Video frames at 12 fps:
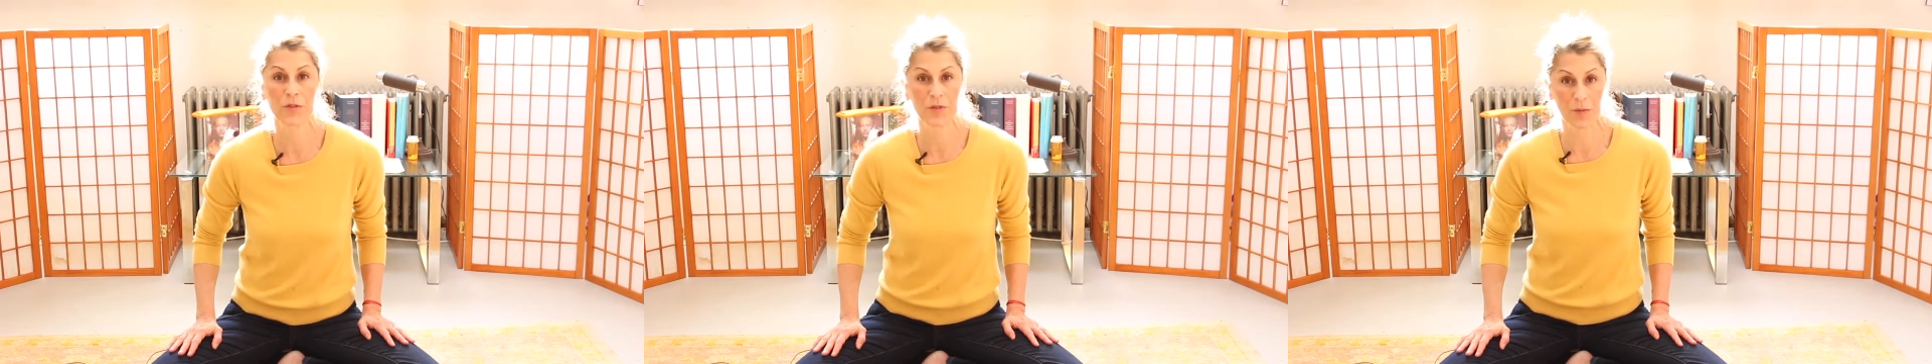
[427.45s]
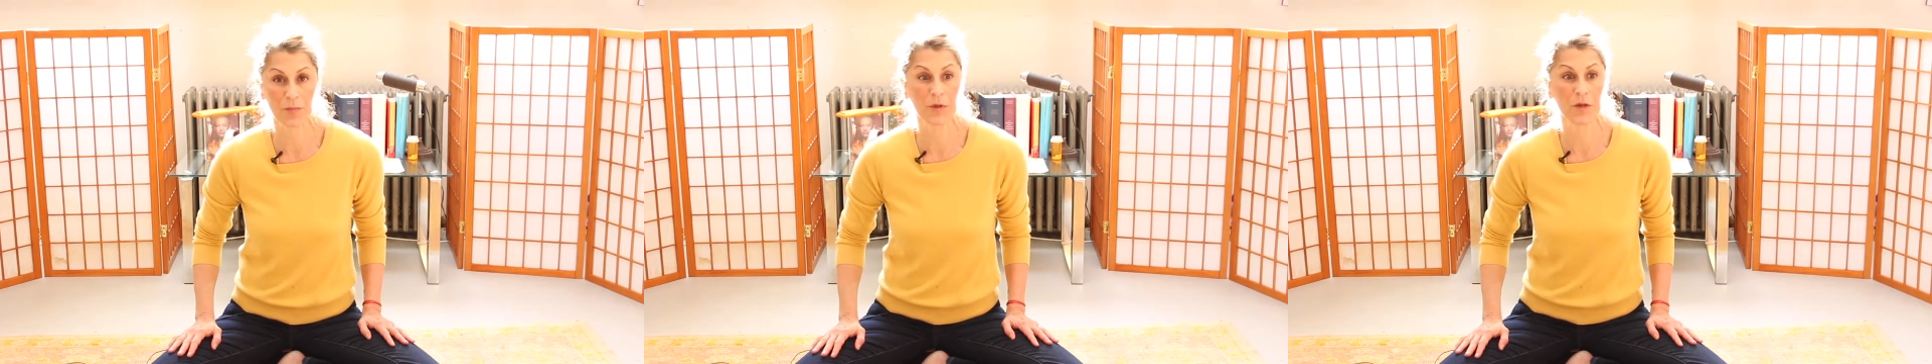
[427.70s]

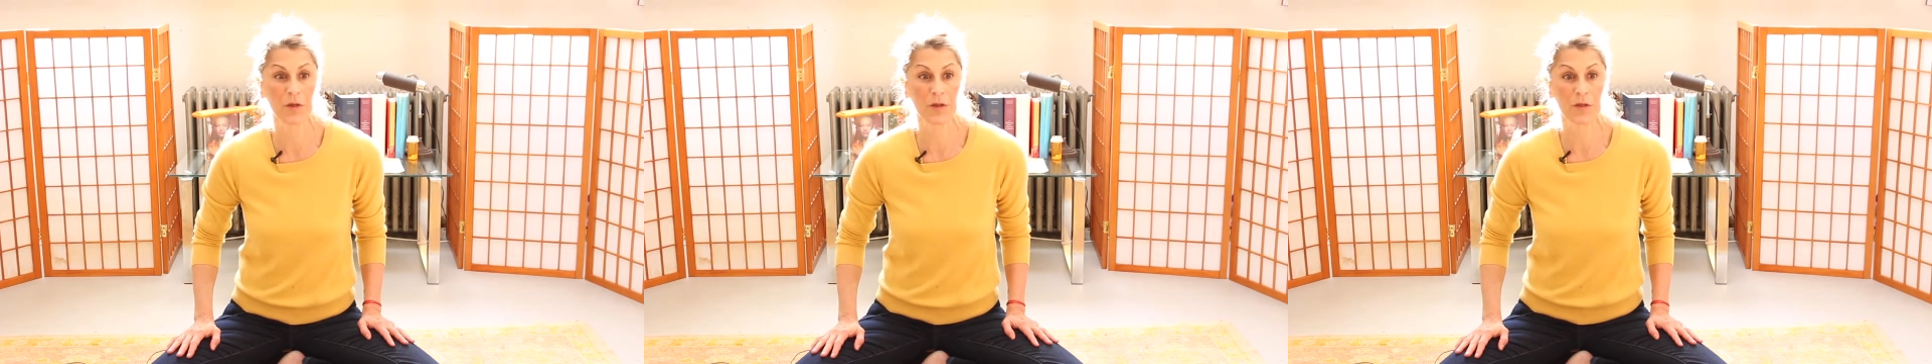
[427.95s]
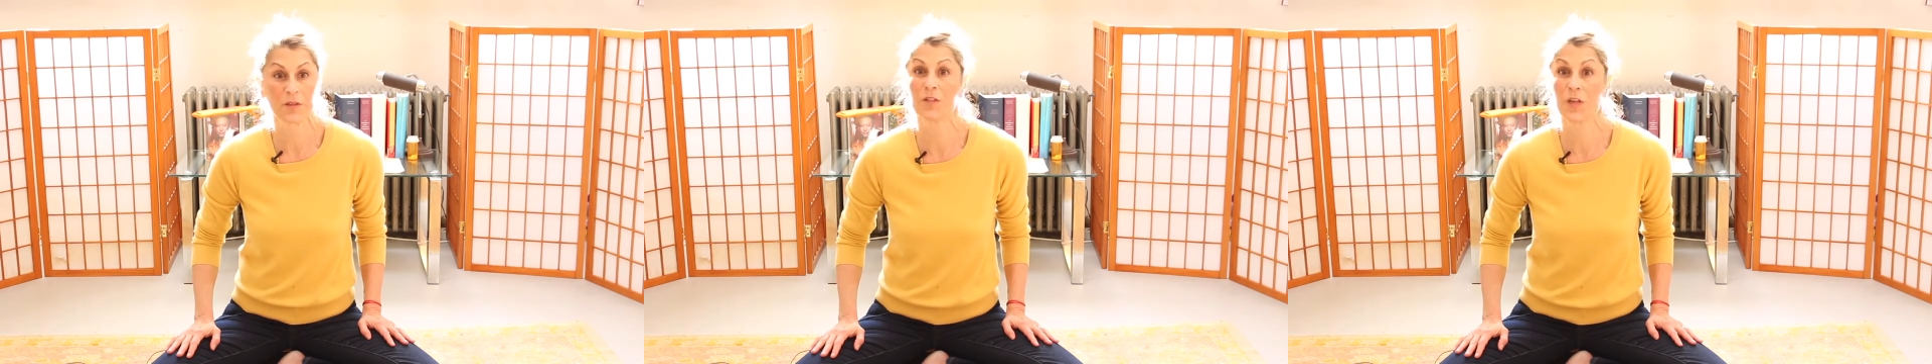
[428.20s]
something
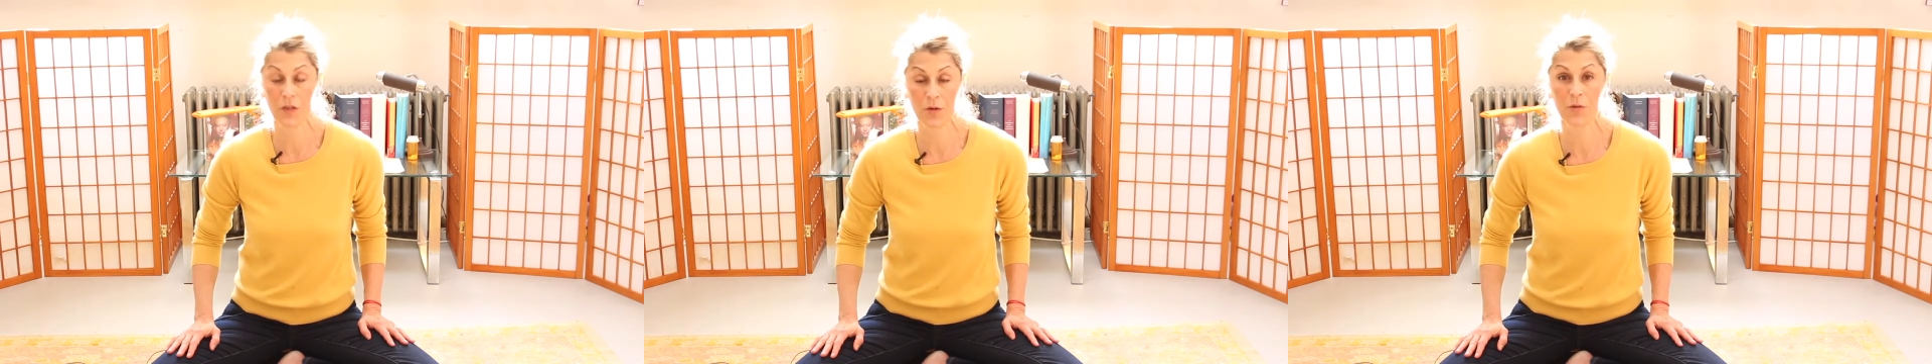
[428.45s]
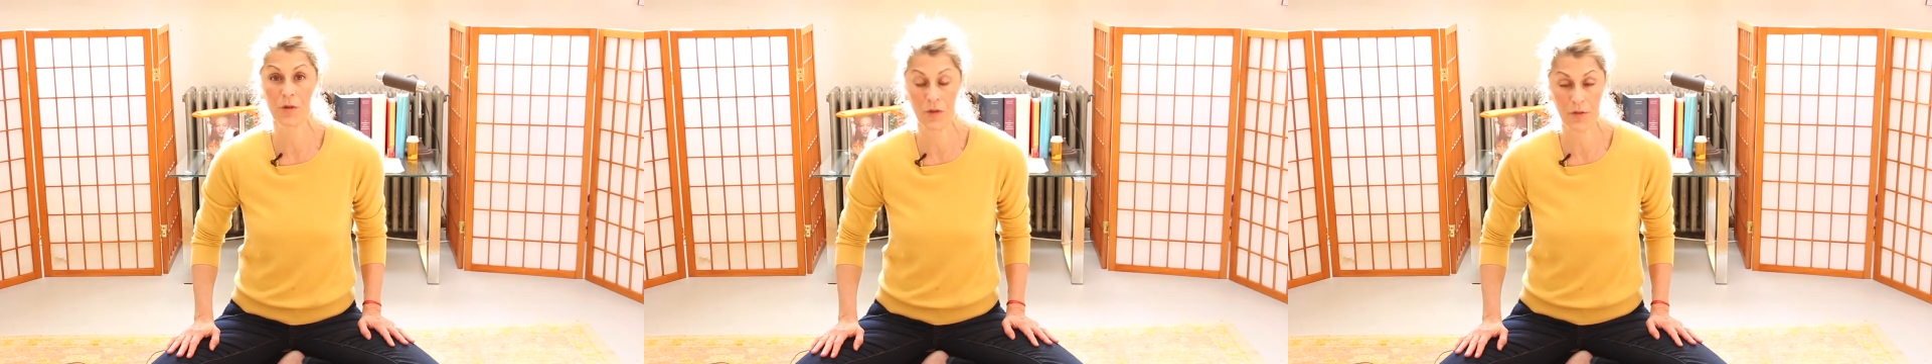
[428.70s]

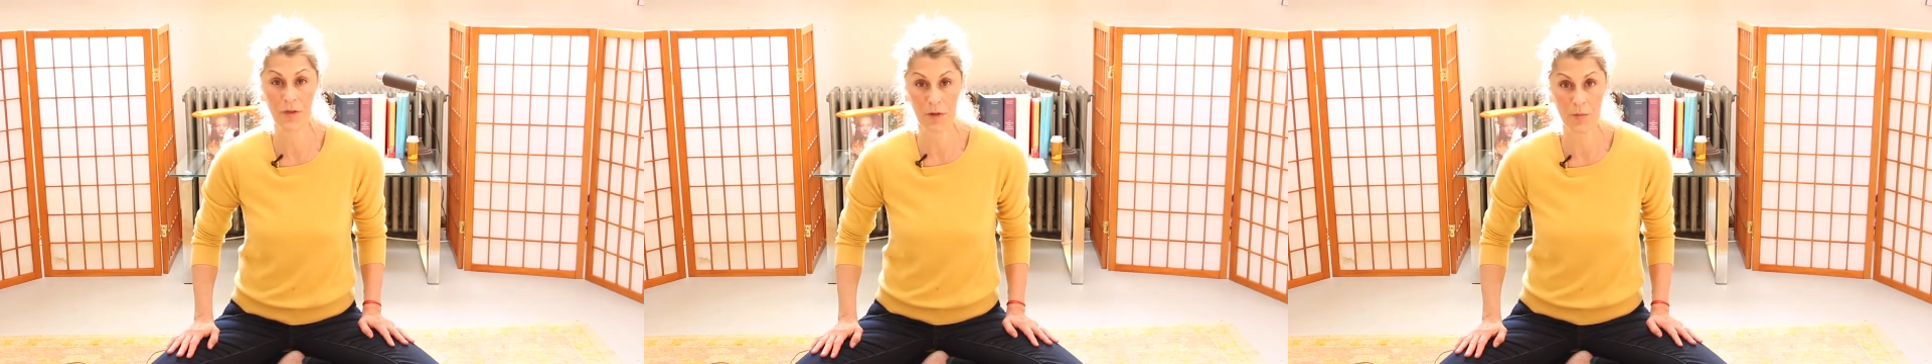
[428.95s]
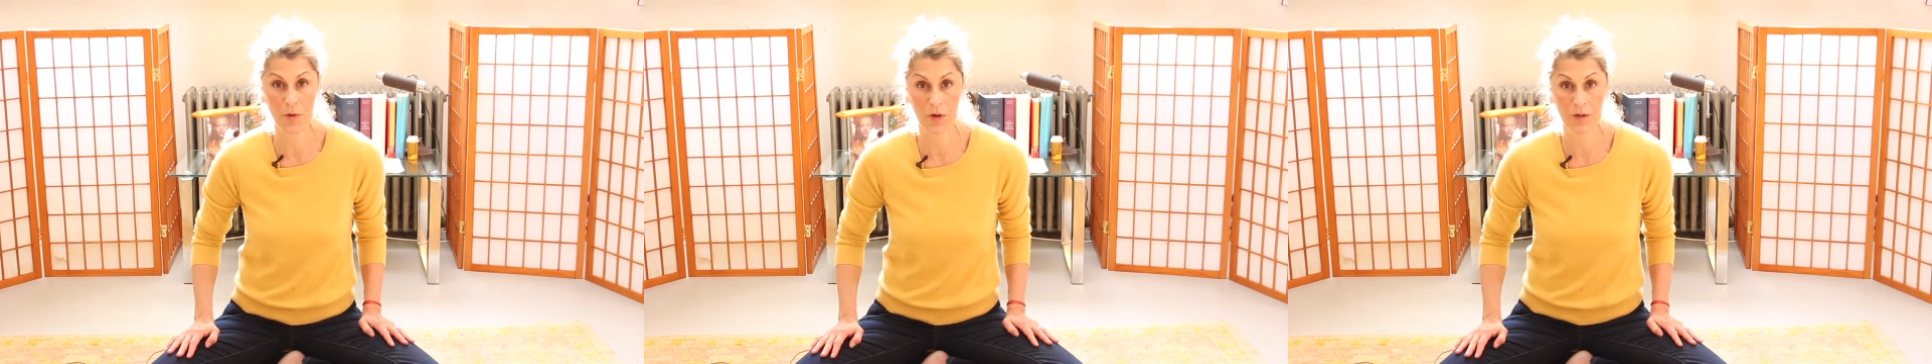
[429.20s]
genuine on
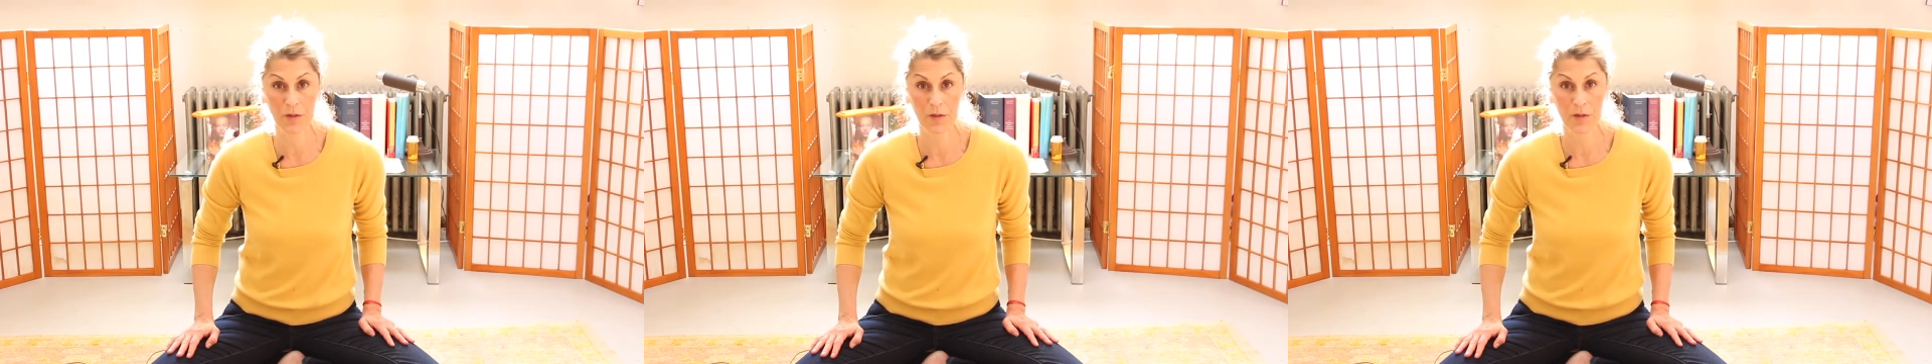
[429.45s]
their part.